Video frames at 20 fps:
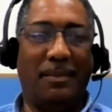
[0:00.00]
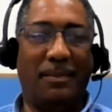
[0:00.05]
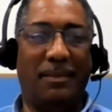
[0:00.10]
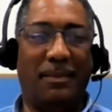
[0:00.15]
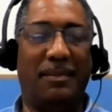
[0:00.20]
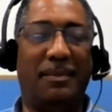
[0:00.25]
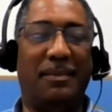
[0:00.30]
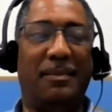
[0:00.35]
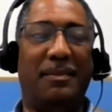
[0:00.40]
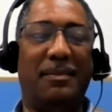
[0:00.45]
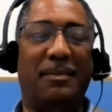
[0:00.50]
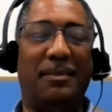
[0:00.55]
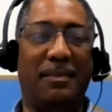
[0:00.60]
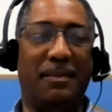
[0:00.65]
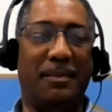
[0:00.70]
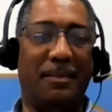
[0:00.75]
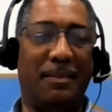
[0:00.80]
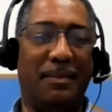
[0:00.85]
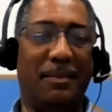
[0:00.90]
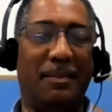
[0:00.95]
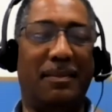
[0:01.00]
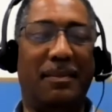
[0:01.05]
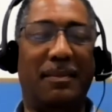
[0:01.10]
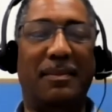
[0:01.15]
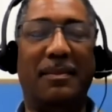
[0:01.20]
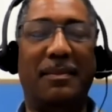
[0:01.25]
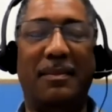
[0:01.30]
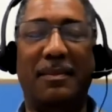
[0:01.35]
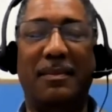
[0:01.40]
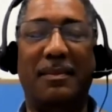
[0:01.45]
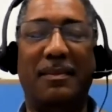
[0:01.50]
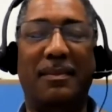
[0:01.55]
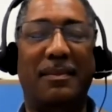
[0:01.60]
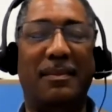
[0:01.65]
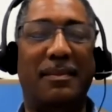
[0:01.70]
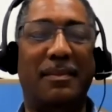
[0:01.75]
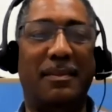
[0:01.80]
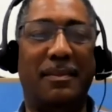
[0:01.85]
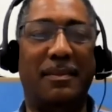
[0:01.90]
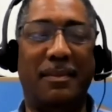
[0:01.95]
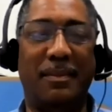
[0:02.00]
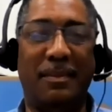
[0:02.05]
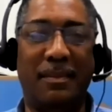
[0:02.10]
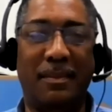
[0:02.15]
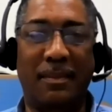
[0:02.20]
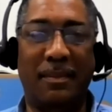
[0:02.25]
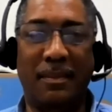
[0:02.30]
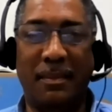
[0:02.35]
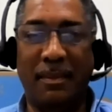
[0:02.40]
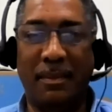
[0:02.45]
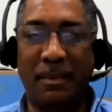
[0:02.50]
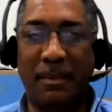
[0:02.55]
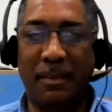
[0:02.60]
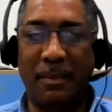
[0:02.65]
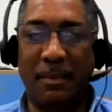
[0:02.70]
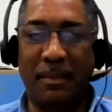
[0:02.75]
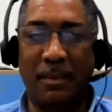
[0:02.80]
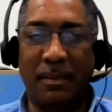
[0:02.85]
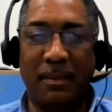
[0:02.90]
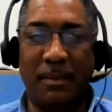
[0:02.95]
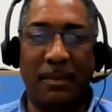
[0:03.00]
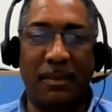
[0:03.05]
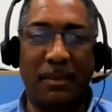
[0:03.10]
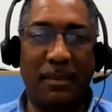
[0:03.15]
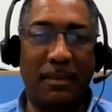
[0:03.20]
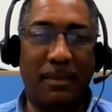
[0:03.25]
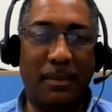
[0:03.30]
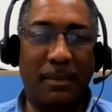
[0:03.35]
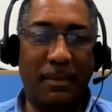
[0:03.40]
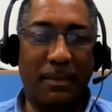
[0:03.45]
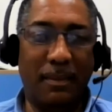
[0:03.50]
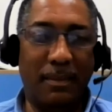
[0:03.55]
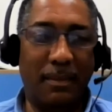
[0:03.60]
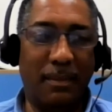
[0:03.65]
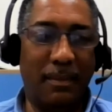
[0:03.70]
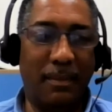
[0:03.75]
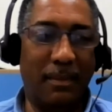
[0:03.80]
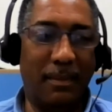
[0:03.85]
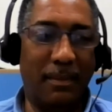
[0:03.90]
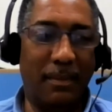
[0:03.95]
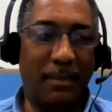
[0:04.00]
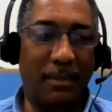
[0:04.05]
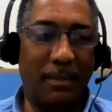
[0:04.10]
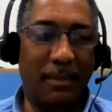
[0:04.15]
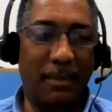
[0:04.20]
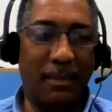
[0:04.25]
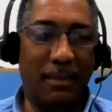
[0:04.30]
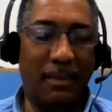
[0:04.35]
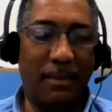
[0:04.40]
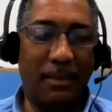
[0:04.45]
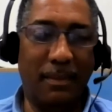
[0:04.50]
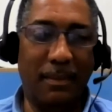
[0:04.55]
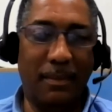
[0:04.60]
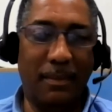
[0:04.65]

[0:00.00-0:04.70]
No words are spoken by the person on screen.